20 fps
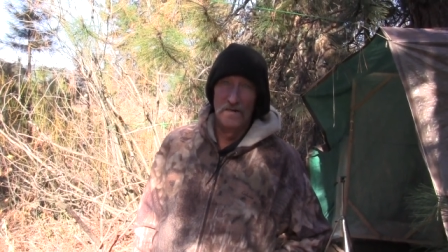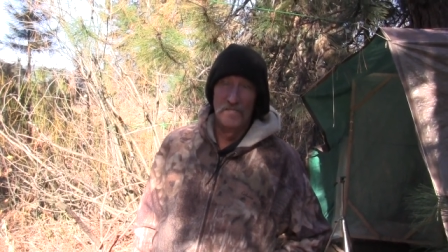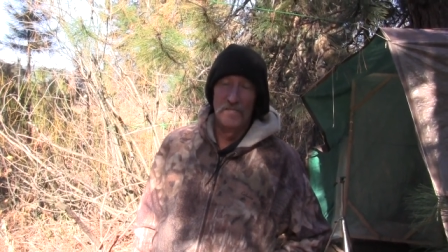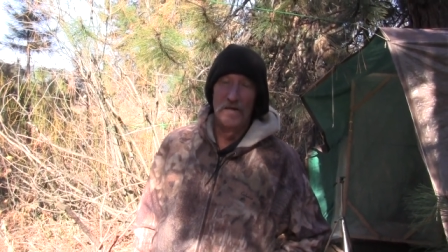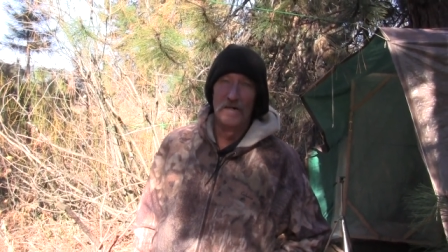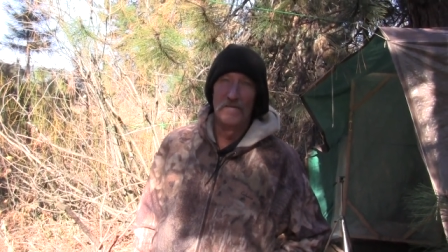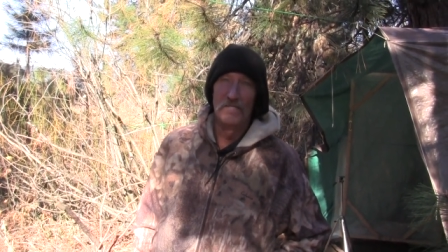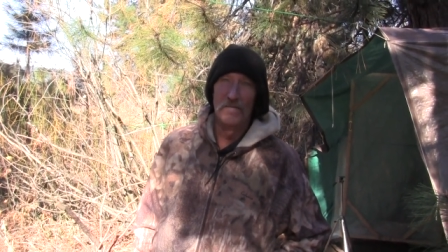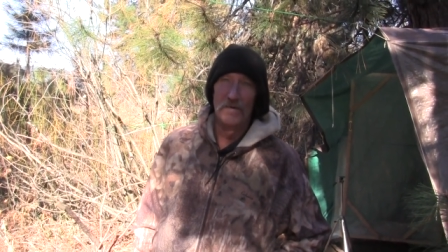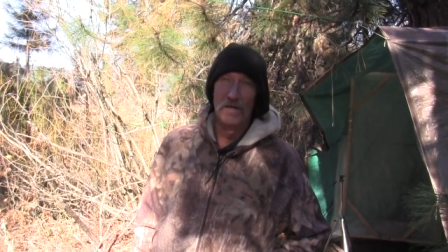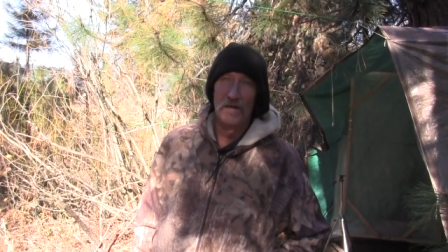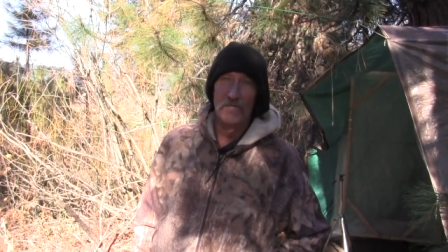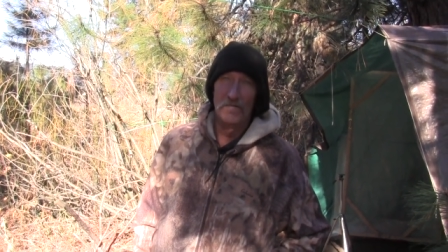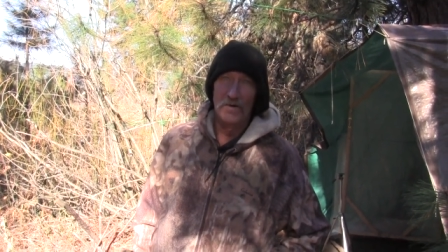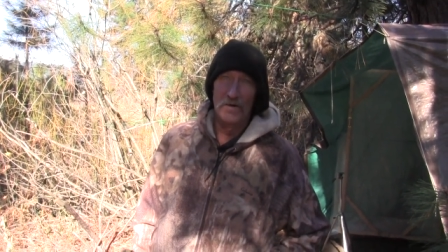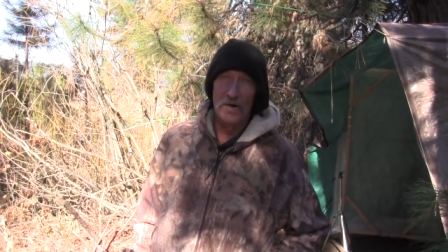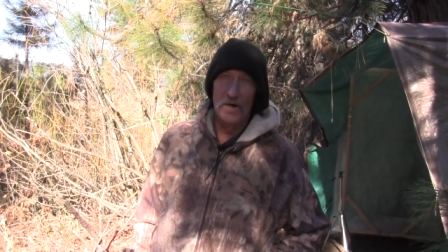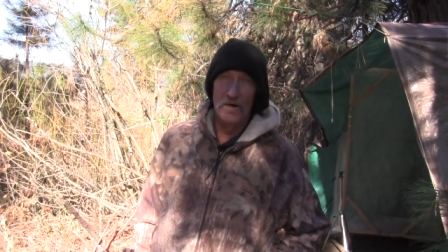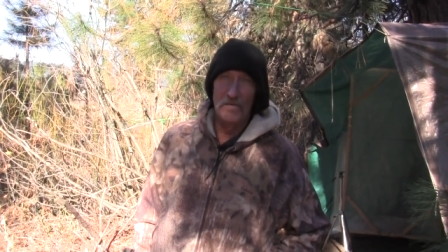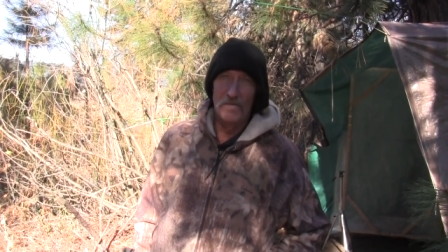Been a
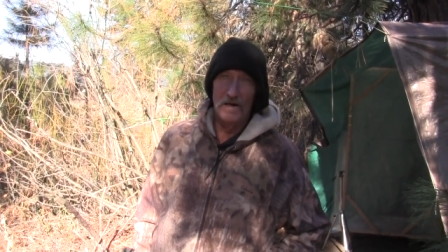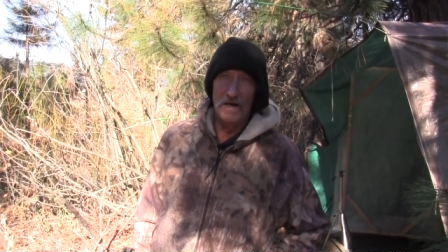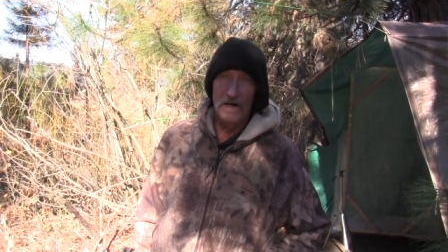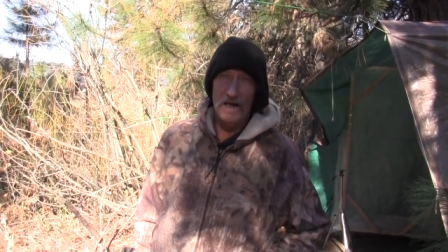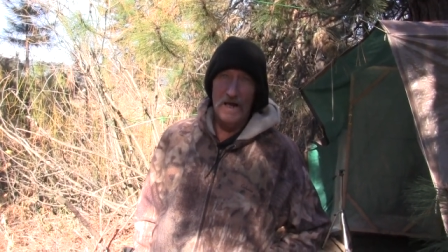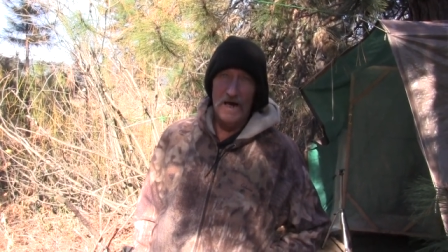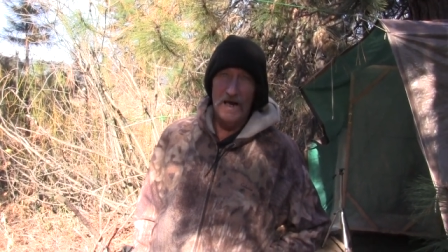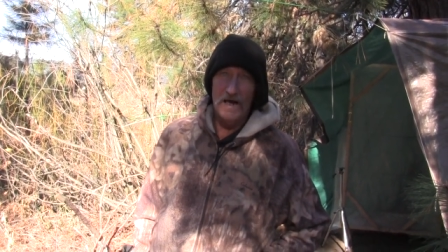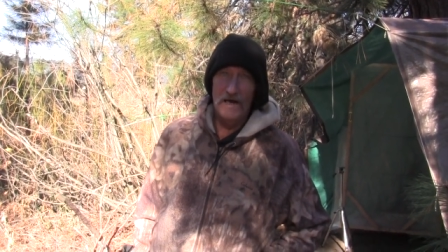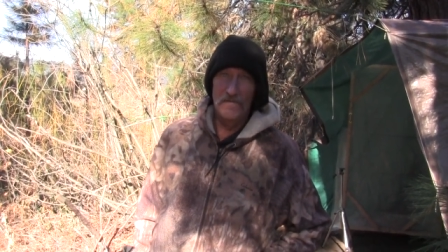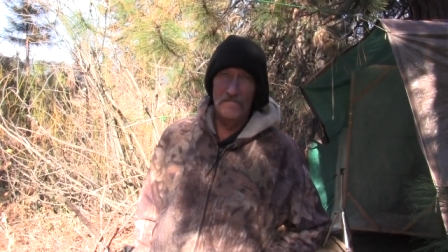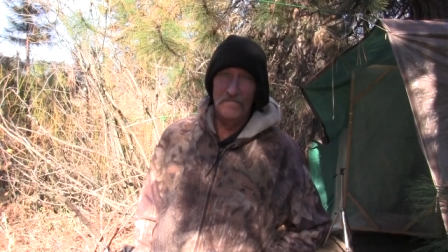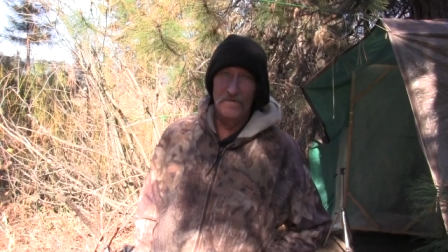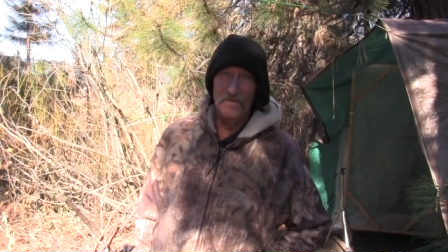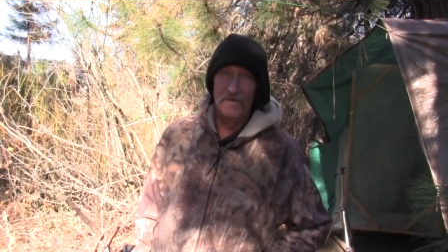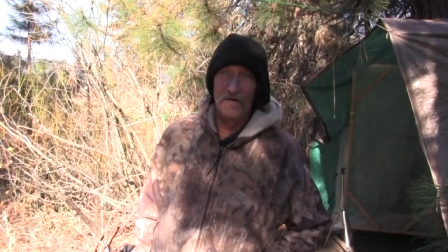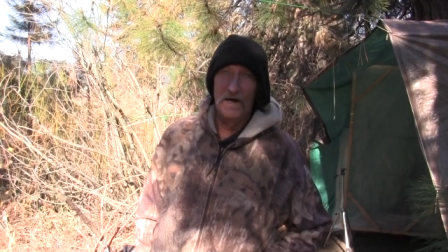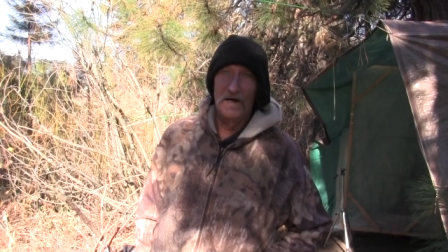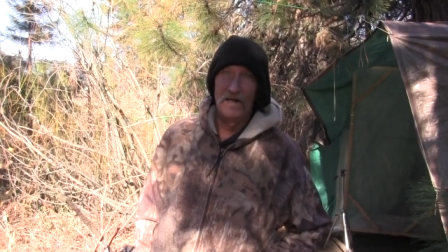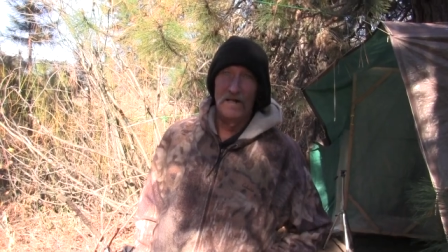plumber all my life.
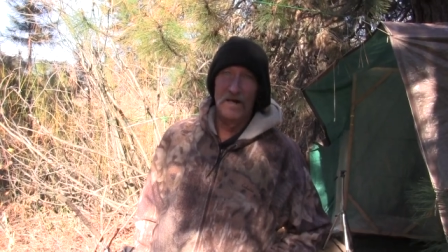I